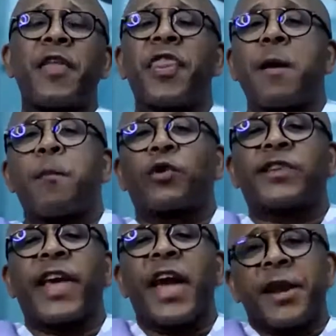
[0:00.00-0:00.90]

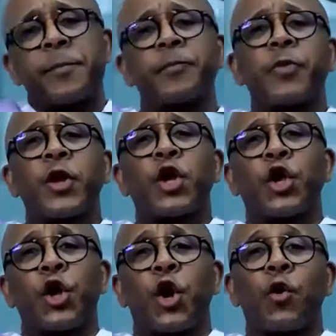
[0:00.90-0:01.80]
thermoscan,
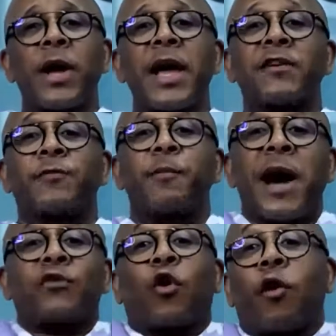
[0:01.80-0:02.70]
as
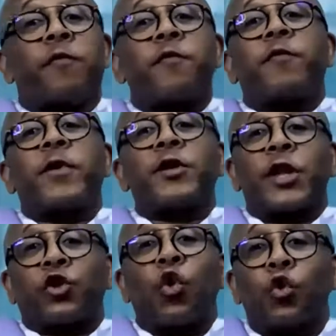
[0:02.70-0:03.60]
part of the
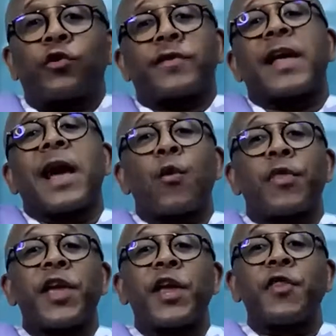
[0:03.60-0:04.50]
tools that are
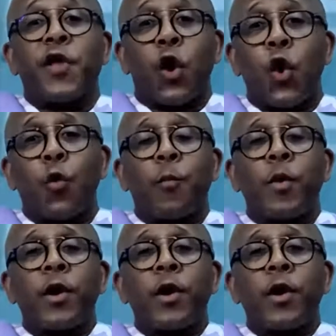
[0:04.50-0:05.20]
within the home.